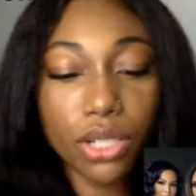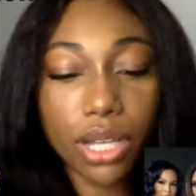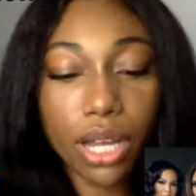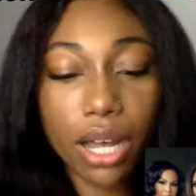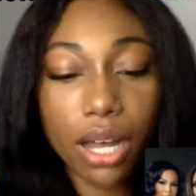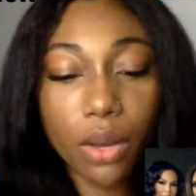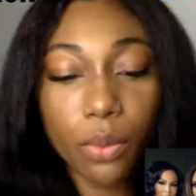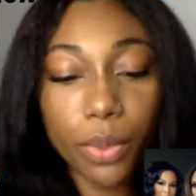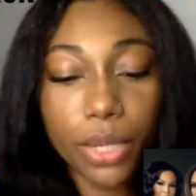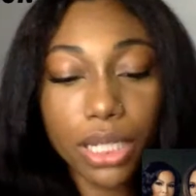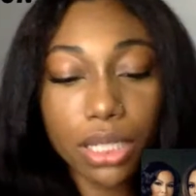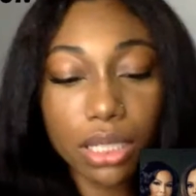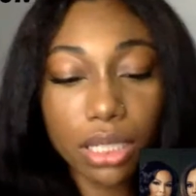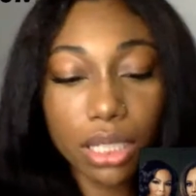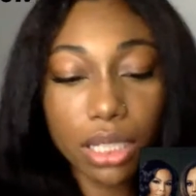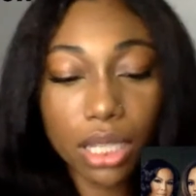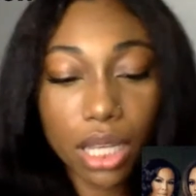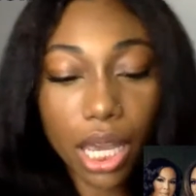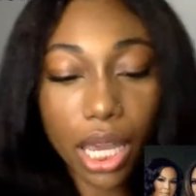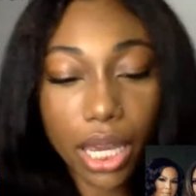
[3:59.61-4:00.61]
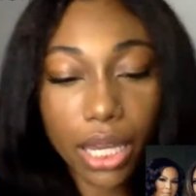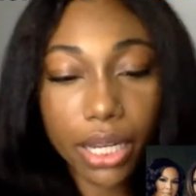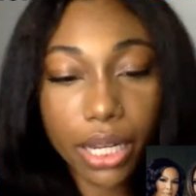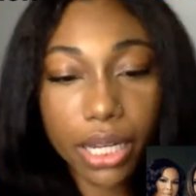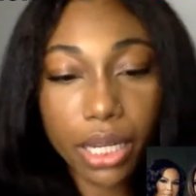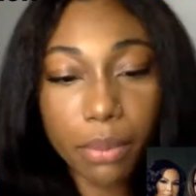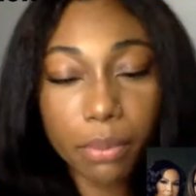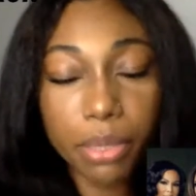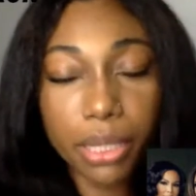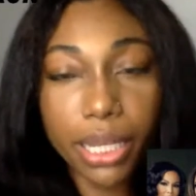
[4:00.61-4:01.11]
y'all, we see
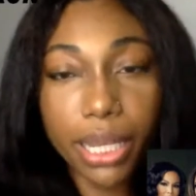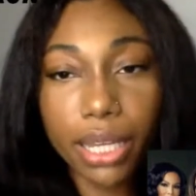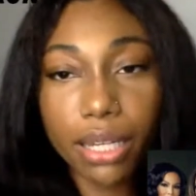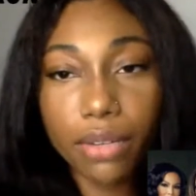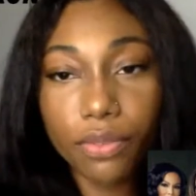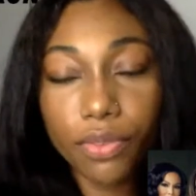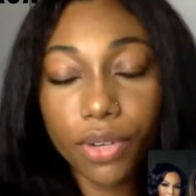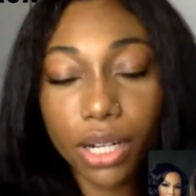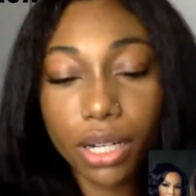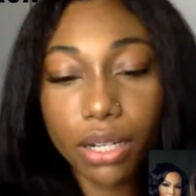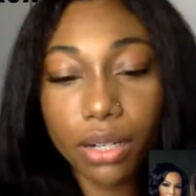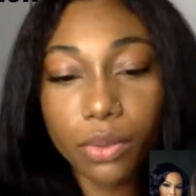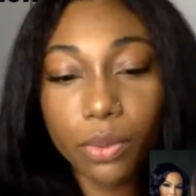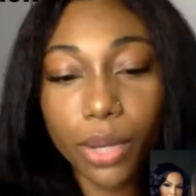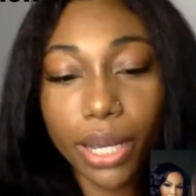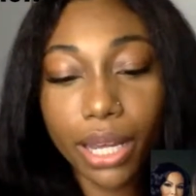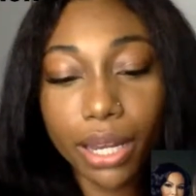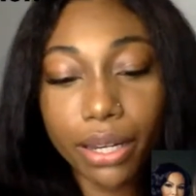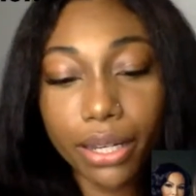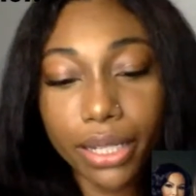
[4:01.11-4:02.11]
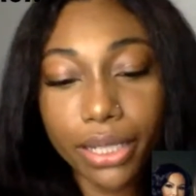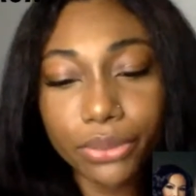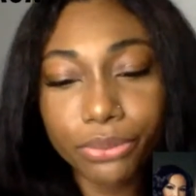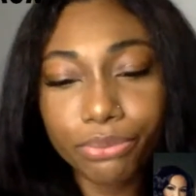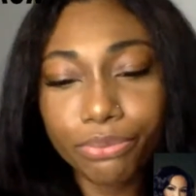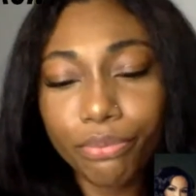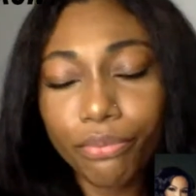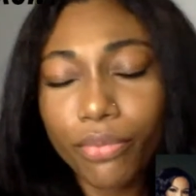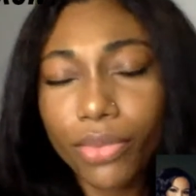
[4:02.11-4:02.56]
Karen planning for her wedding.